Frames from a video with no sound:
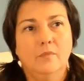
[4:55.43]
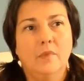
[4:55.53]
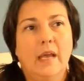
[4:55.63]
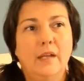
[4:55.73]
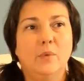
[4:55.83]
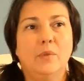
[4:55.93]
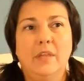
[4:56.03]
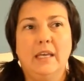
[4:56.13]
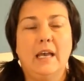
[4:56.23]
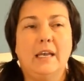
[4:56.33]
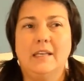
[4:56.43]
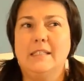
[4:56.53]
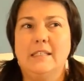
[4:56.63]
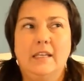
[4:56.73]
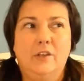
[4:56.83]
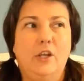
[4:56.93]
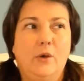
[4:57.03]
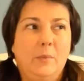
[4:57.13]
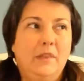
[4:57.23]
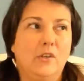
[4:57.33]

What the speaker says: I don't think, because, you know, I mean,